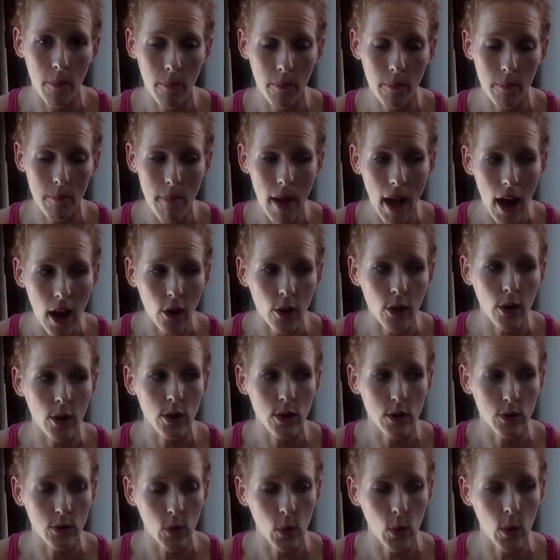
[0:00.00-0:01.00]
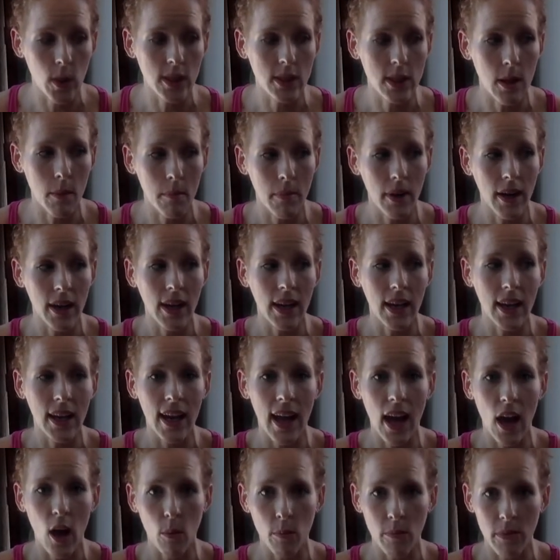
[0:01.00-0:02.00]
macros for somebody and
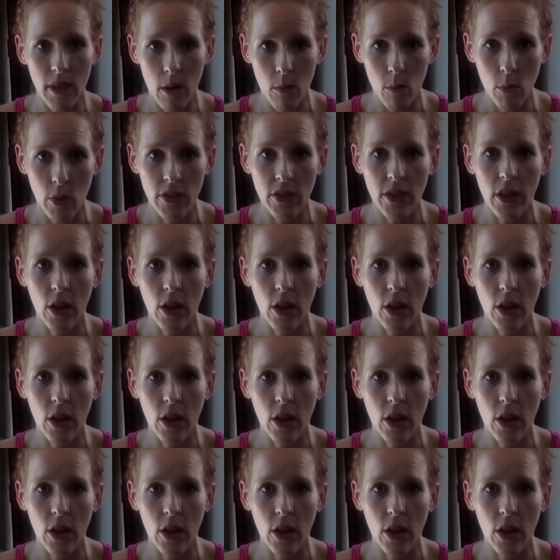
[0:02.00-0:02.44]
help them with